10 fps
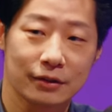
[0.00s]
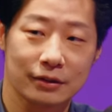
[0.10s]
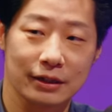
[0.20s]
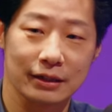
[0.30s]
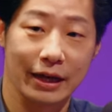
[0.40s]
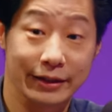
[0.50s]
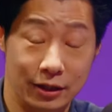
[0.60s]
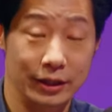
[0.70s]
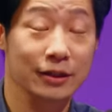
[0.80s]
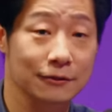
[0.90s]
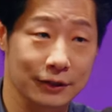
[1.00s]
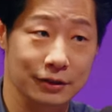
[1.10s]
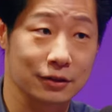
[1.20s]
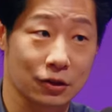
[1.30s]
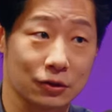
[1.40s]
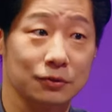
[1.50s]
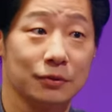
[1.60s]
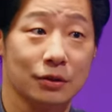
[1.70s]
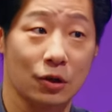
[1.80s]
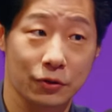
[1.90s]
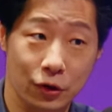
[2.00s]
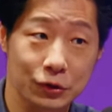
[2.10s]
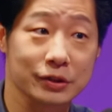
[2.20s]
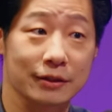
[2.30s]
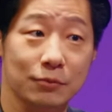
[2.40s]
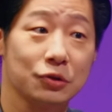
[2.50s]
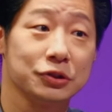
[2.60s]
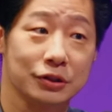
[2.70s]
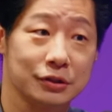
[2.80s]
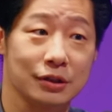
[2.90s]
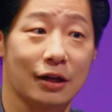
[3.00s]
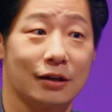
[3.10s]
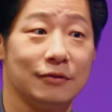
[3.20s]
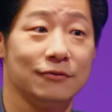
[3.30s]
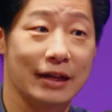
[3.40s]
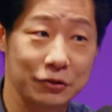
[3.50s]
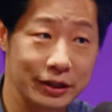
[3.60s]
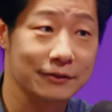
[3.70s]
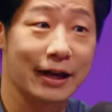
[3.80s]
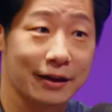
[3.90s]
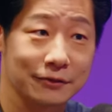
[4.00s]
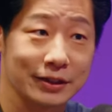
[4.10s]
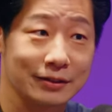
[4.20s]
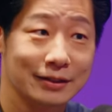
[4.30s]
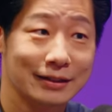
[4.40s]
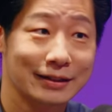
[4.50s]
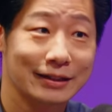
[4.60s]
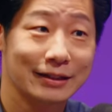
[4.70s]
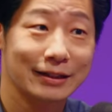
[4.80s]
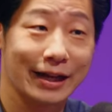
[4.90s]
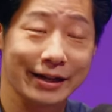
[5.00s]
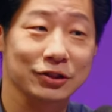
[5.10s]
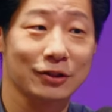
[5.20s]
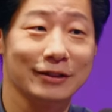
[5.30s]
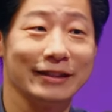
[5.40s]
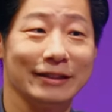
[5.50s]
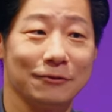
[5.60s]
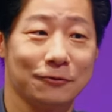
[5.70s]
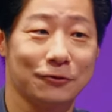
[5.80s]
then and even though those emotions are very heavy. Mm-hmm. Actually,